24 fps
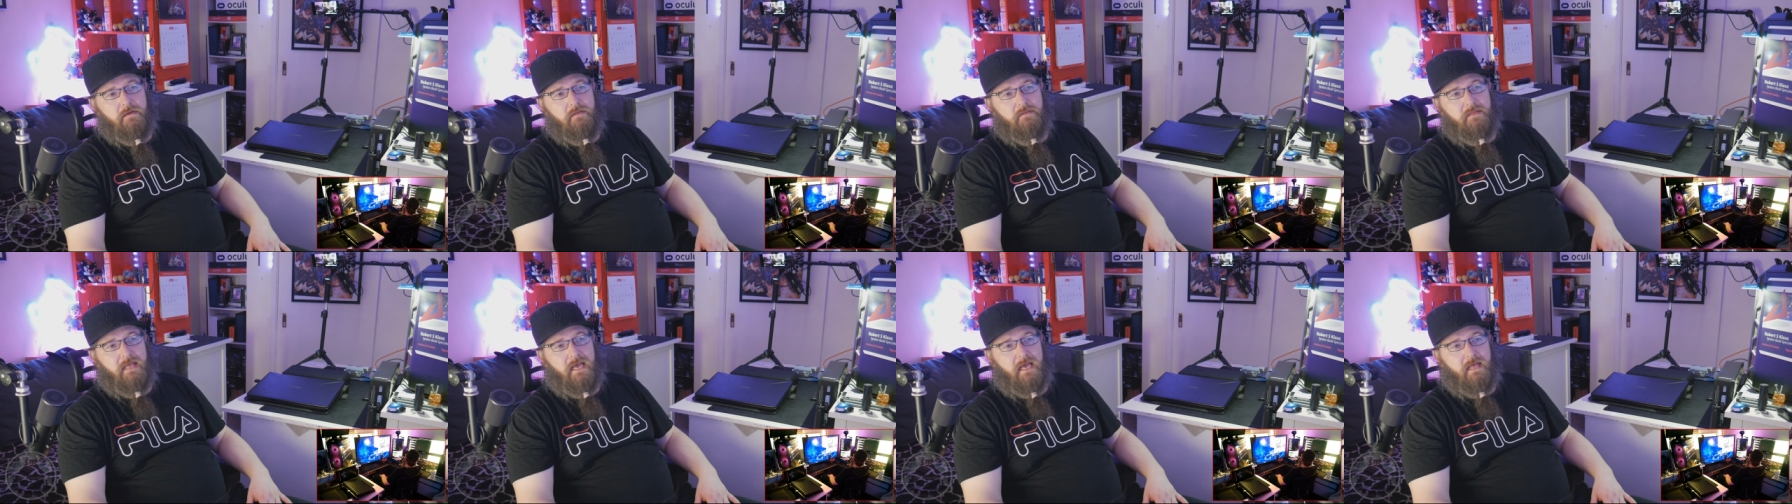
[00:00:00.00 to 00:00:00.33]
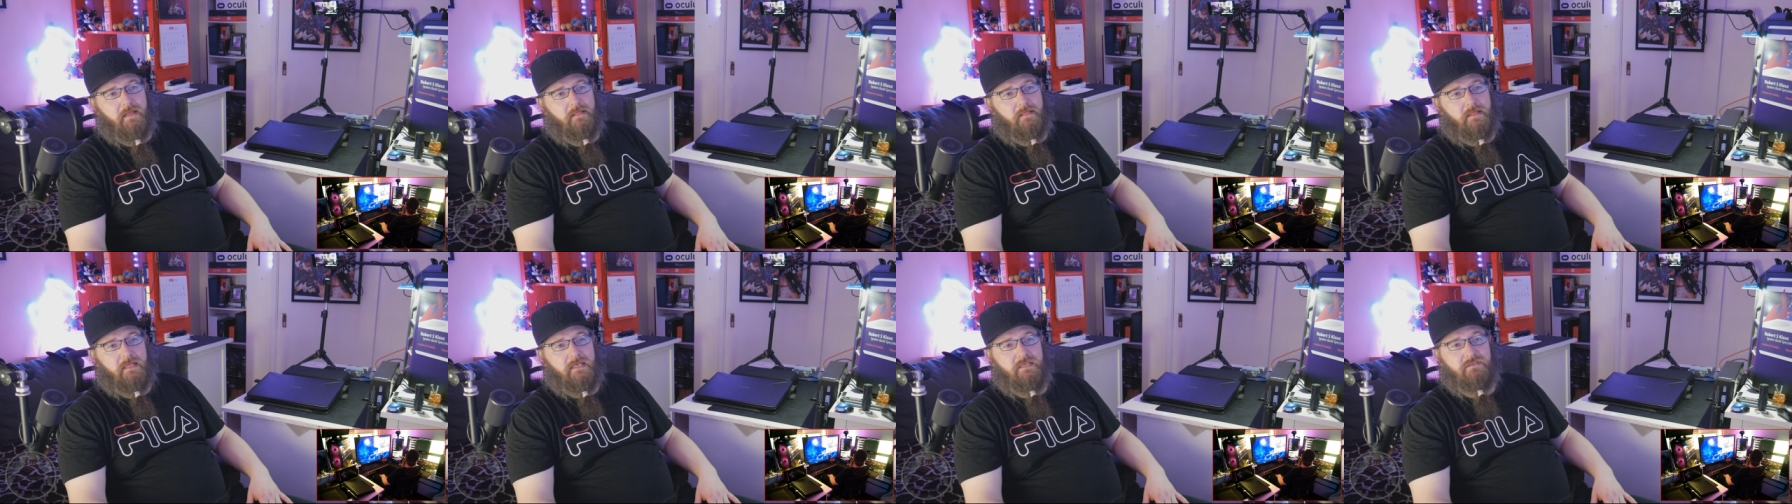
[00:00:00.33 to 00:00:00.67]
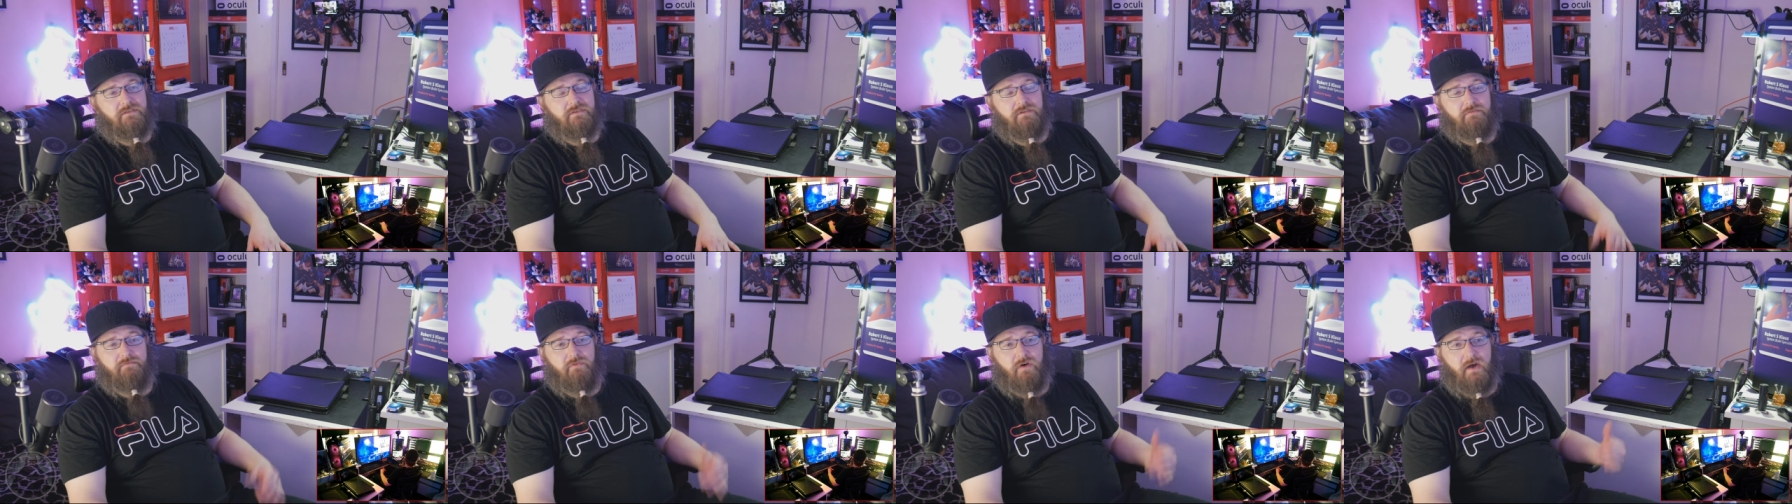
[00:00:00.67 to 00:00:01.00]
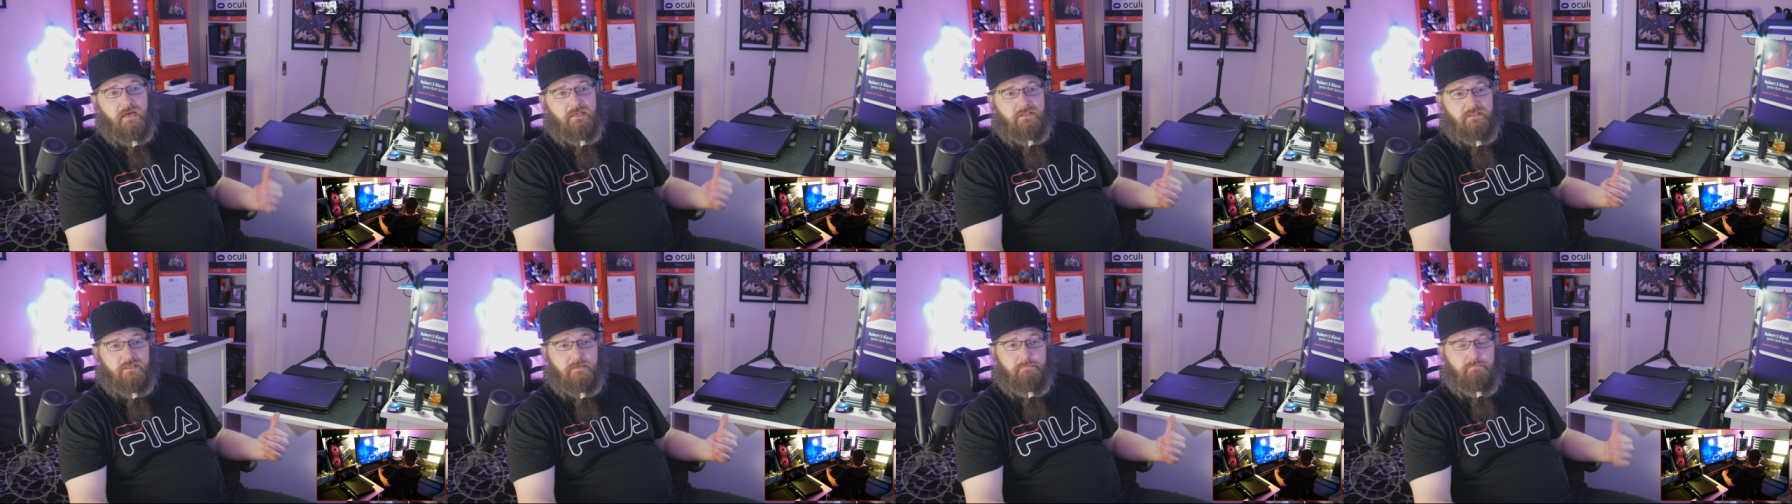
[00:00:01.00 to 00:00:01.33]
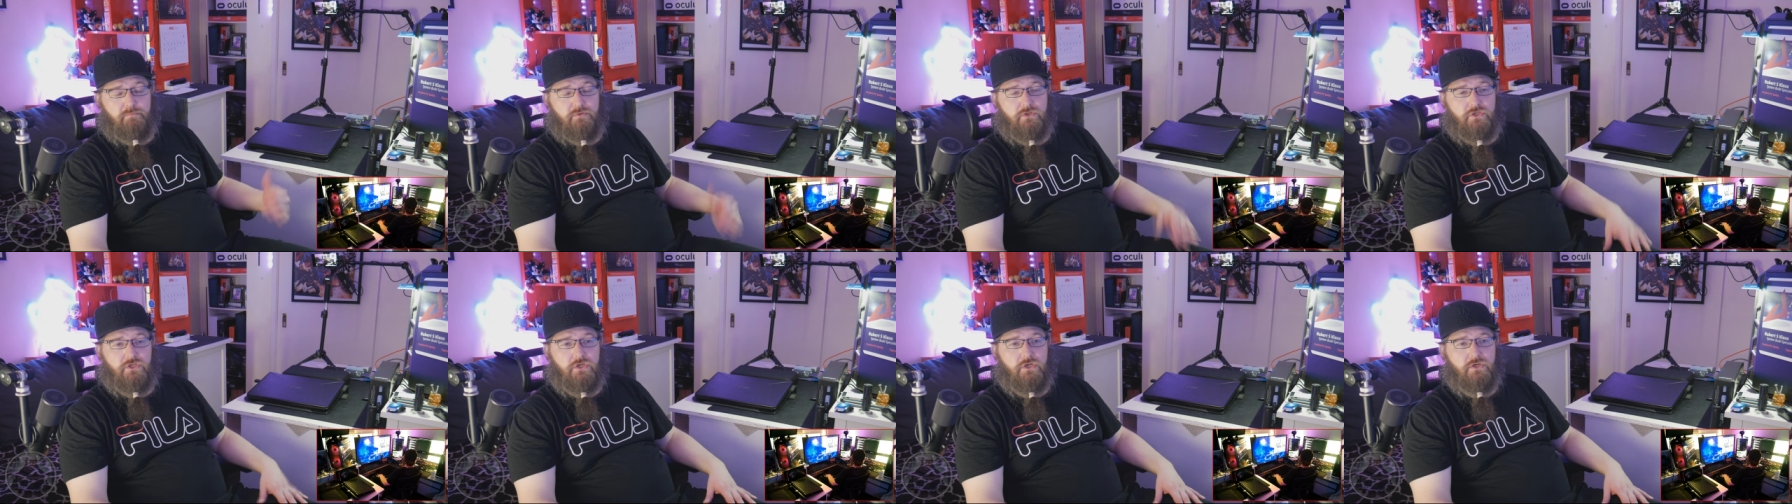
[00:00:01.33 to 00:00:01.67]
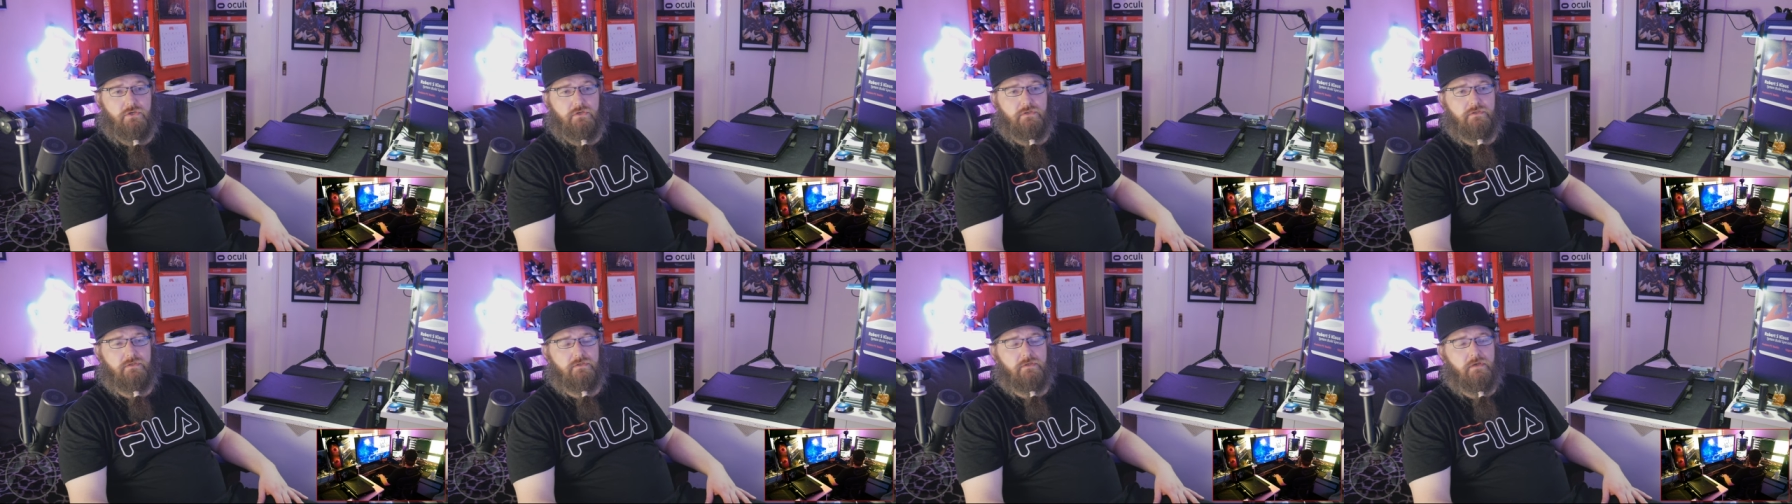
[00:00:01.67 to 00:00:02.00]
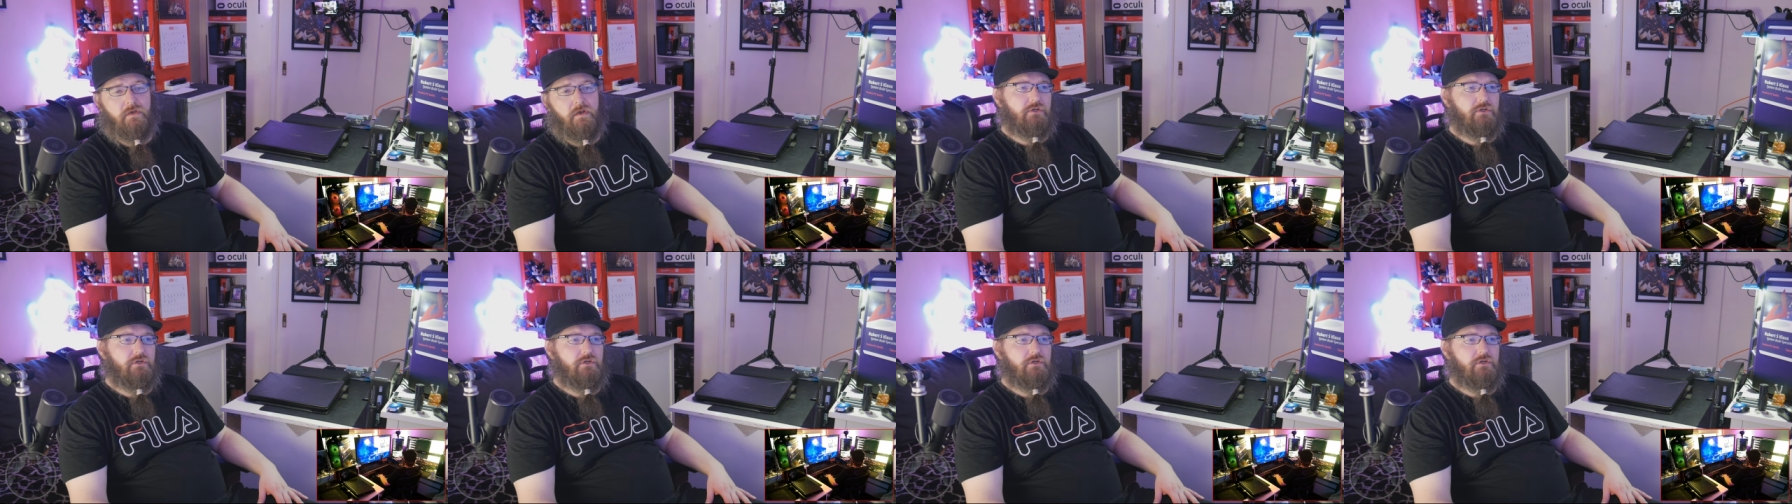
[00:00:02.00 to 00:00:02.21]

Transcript: that this device can produce.